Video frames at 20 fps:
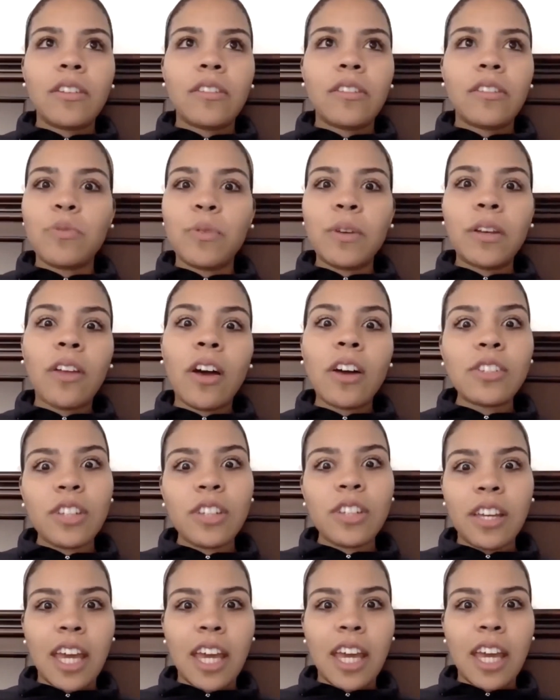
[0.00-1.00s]
doing
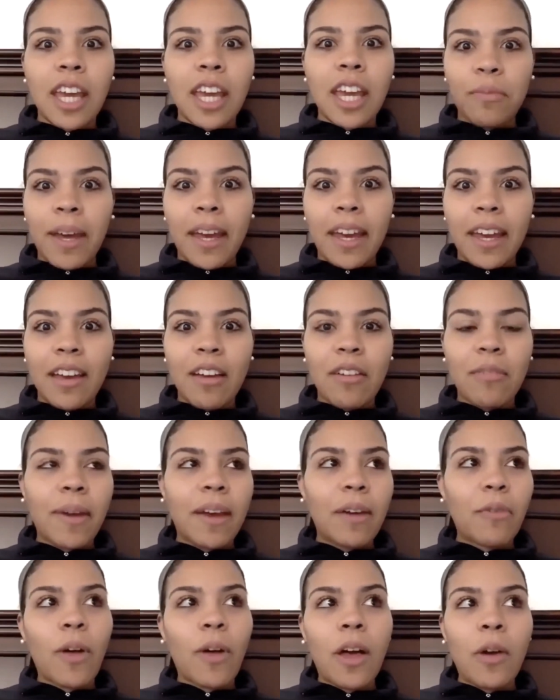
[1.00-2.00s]
logic games on my, on
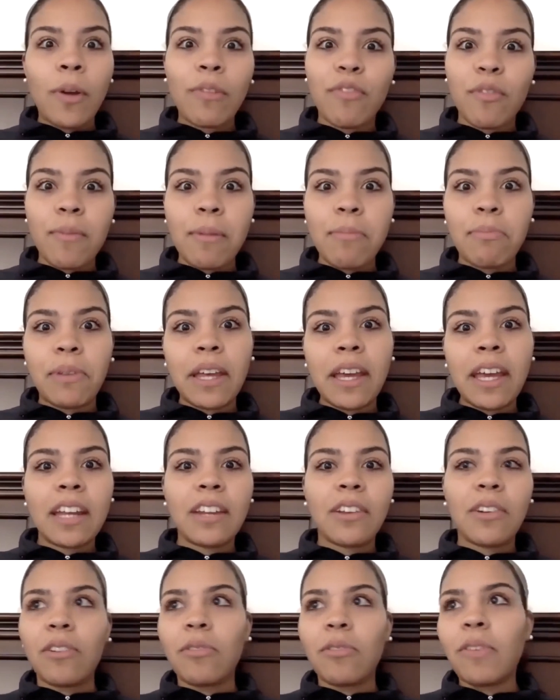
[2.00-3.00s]
my, while I wait for my
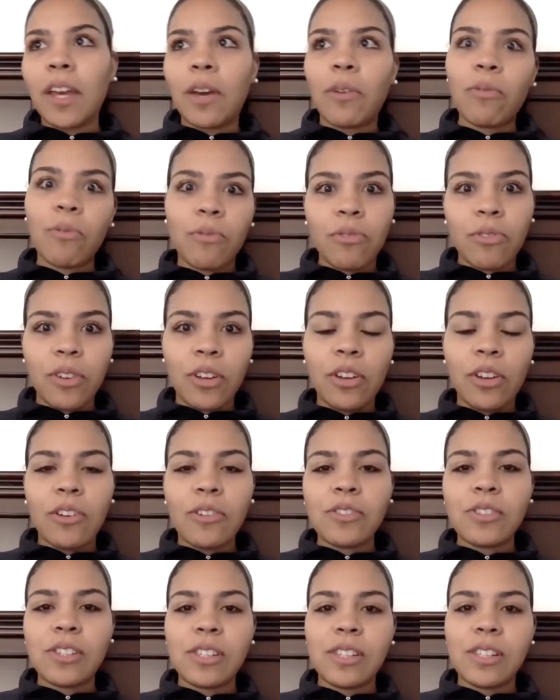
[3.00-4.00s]
plane, or like, you
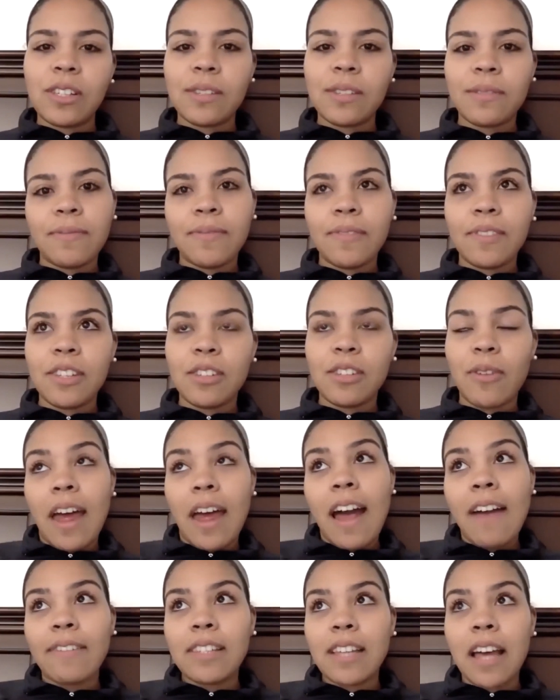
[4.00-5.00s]
know, just, so I
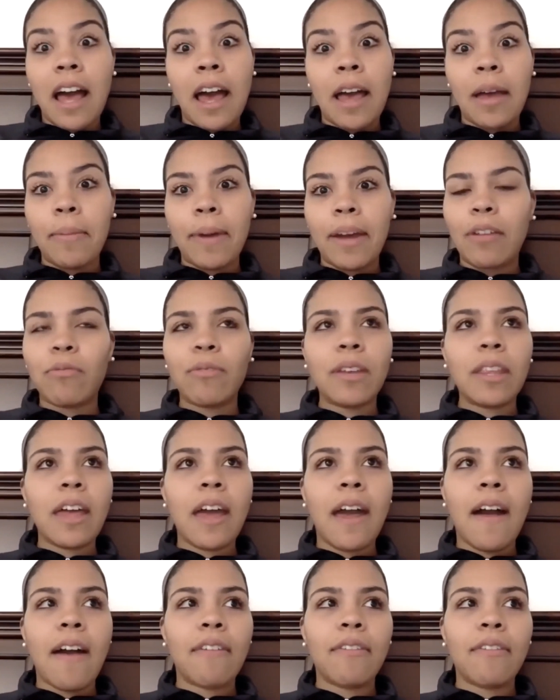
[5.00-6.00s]
have time. I don't really
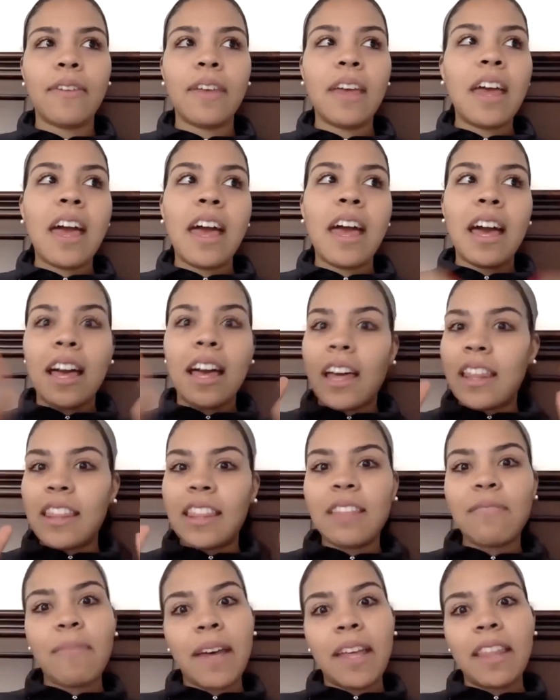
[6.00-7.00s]
have
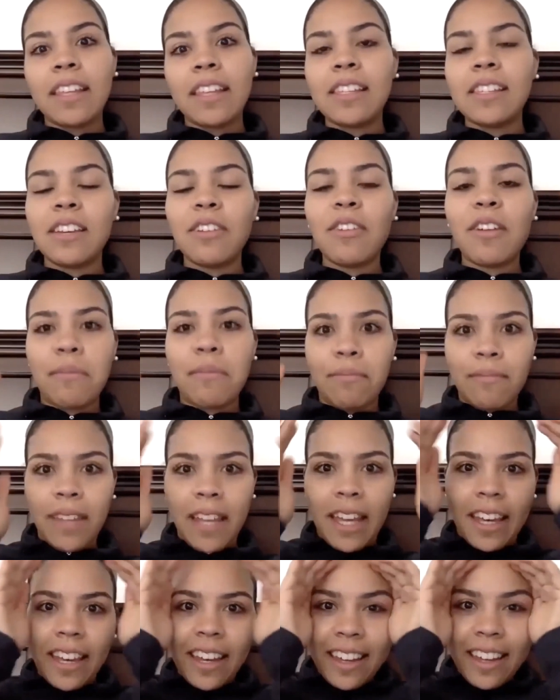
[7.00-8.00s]
my, this year I'm
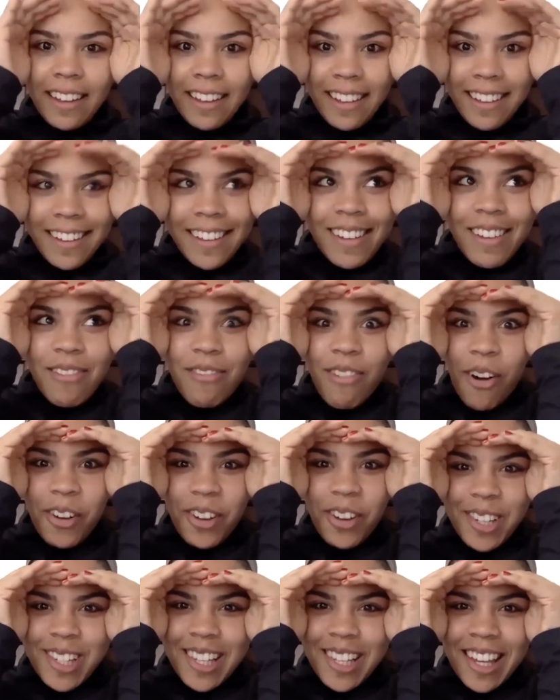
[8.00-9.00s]
like
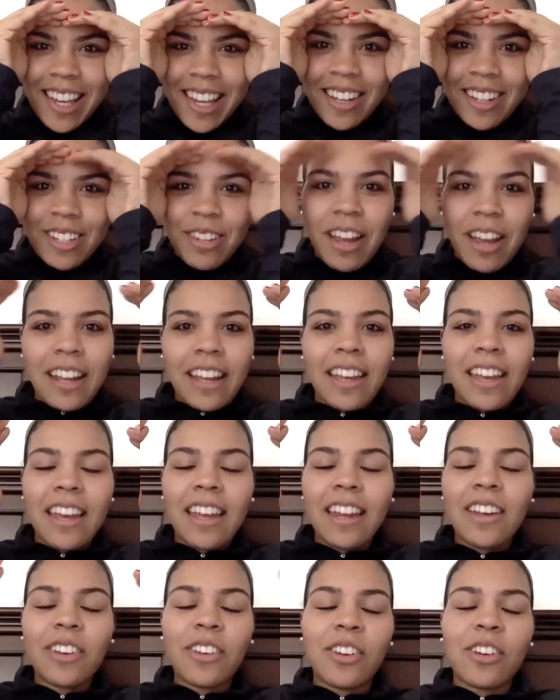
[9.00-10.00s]
focusing on trying to
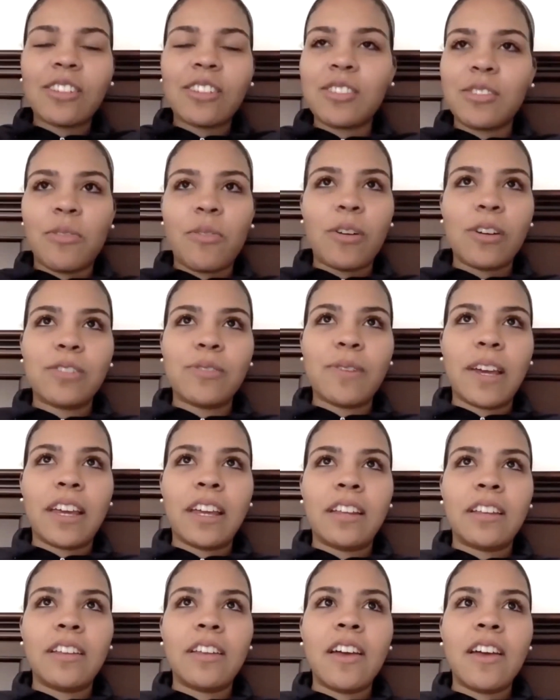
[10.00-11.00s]
get a good score so I
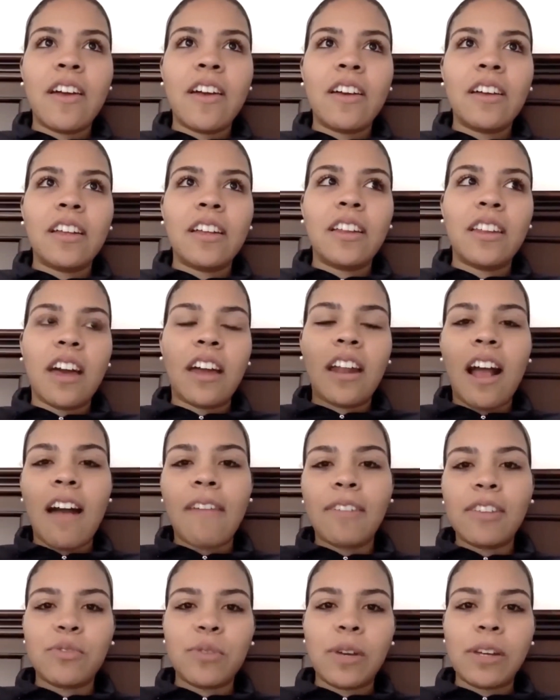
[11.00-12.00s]
can not
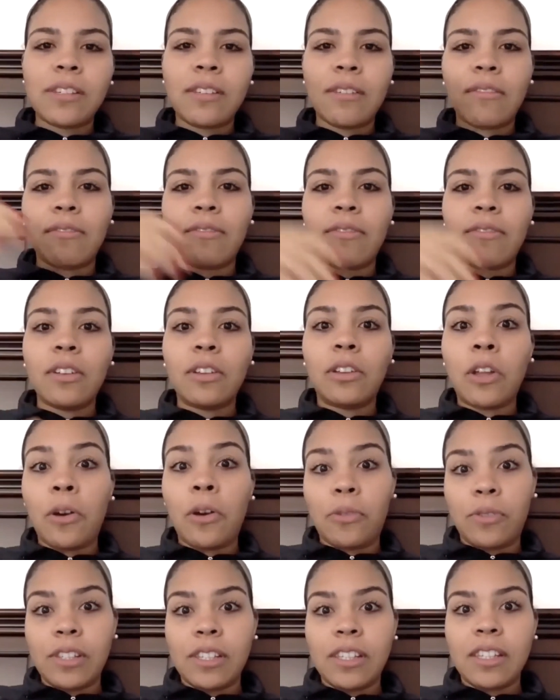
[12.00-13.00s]
have the stress of
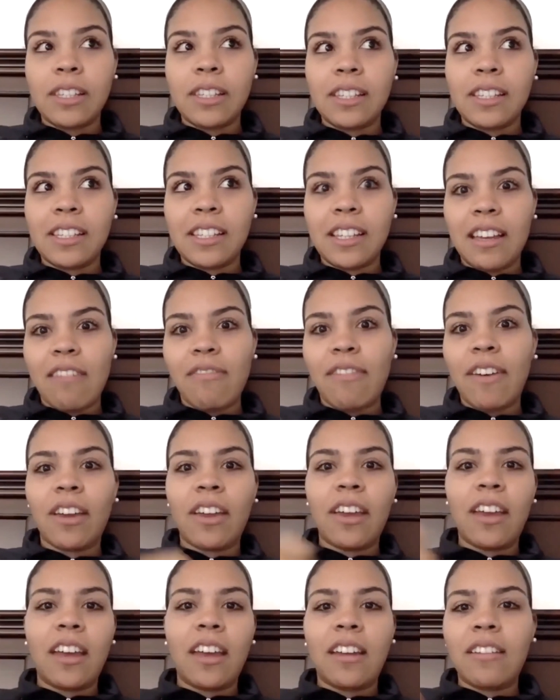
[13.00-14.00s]
loans if I
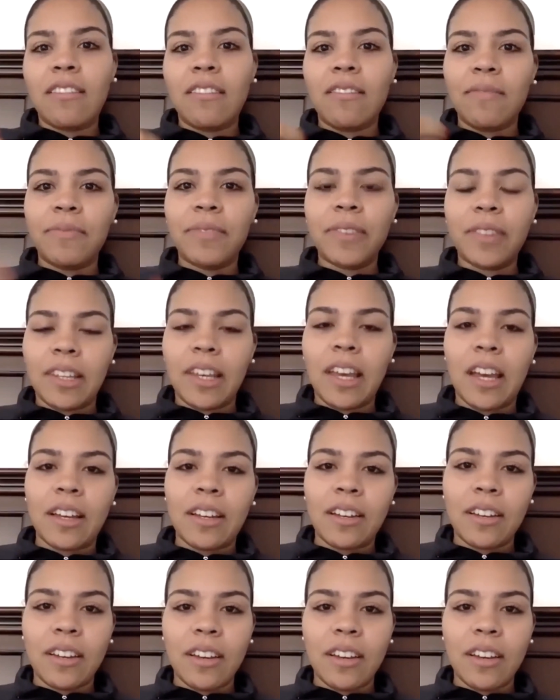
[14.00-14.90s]
could get. Yeah.